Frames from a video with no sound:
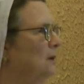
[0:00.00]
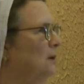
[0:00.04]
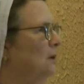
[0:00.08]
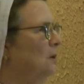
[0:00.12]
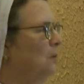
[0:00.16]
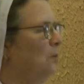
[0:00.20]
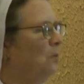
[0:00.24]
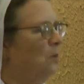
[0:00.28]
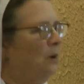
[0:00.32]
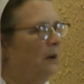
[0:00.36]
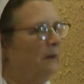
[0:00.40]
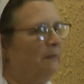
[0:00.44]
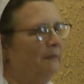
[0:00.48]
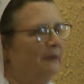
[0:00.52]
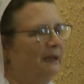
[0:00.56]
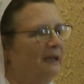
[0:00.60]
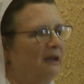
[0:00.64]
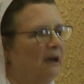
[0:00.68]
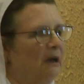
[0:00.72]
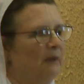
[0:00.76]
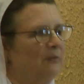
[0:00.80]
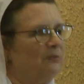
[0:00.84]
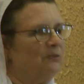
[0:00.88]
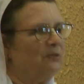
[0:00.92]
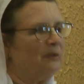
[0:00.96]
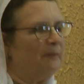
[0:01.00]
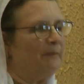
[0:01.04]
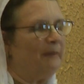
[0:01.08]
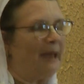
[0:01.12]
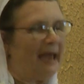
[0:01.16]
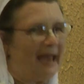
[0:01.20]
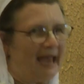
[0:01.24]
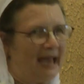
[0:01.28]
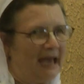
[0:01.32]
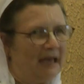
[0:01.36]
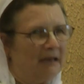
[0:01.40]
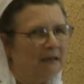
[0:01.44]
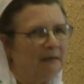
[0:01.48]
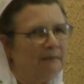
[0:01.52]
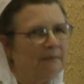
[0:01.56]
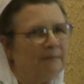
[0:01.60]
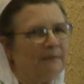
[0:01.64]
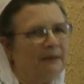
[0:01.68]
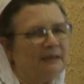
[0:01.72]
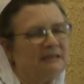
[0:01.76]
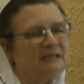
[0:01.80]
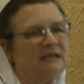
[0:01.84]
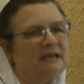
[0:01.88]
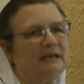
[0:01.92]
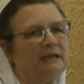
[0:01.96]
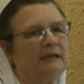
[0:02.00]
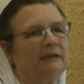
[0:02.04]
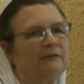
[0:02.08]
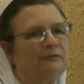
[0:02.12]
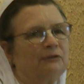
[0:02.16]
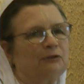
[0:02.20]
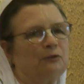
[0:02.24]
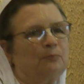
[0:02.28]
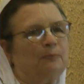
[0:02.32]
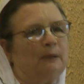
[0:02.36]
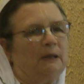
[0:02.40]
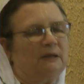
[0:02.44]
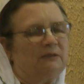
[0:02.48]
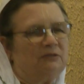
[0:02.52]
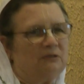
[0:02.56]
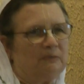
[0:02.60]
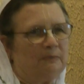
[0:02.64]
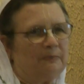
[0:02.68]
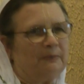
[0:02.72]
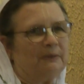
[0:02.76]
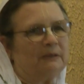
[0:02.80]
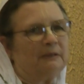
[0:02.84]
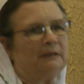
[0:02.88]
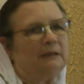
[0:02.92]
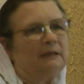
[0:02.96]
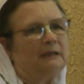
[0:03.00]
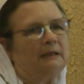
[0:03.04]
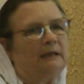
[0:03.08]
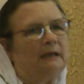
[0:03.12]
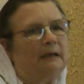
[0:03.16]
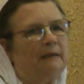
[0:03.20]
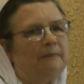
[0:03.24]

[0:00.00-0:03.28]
One becomes a man by taking responsibility